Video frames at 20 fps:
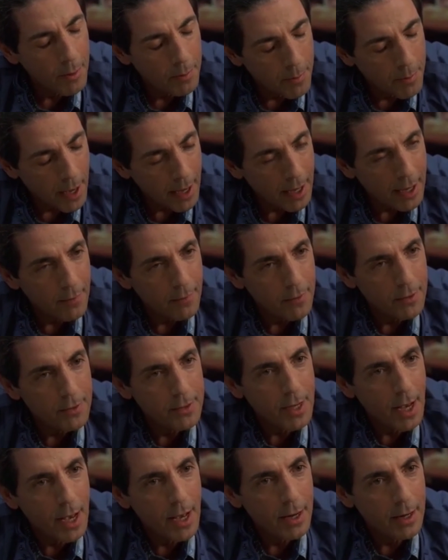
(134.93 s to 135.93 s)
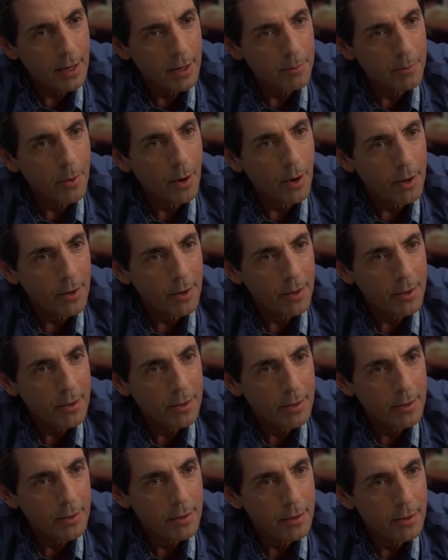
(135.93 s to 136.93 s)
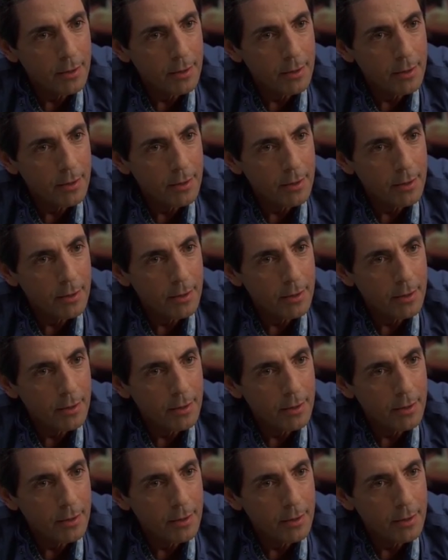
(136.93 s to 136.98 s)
I'll be back every Saturday, partner.